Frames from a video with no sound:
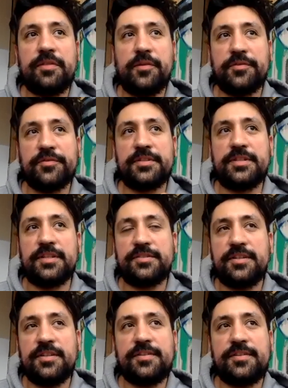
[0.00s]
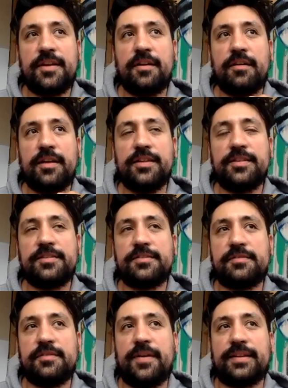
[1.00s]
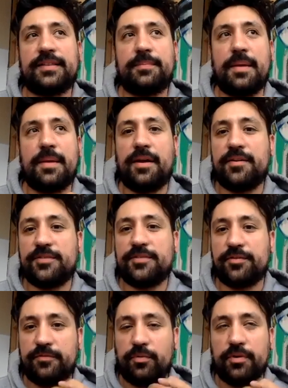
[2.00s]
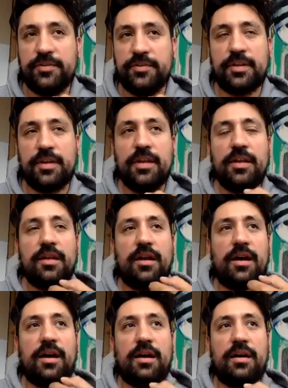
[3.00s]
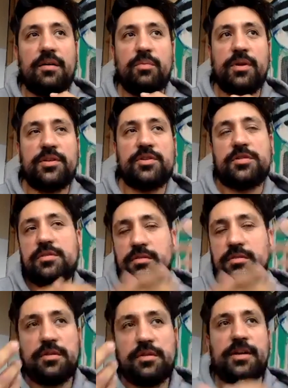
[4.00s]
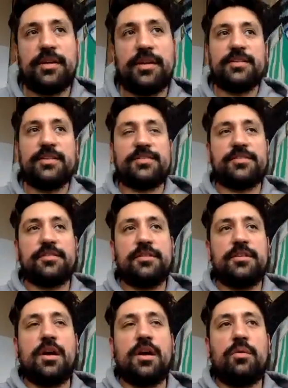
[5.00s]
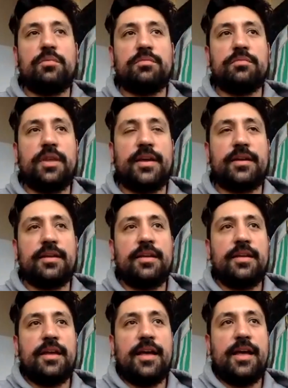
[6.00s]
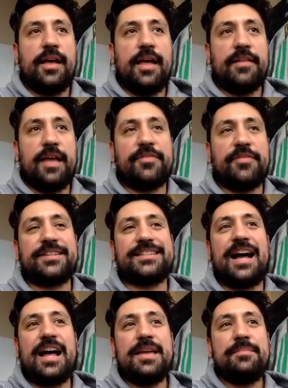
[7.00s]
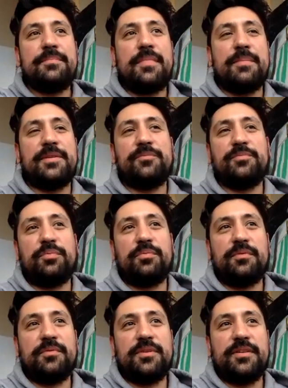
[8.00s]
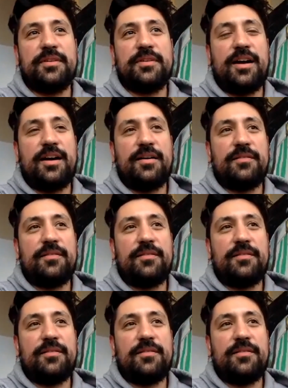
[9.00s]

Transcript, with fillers: there's a dissonance there is the fact that my parents are divorced, uh, which uh, is, you know, like at, at the time, I mean, uh,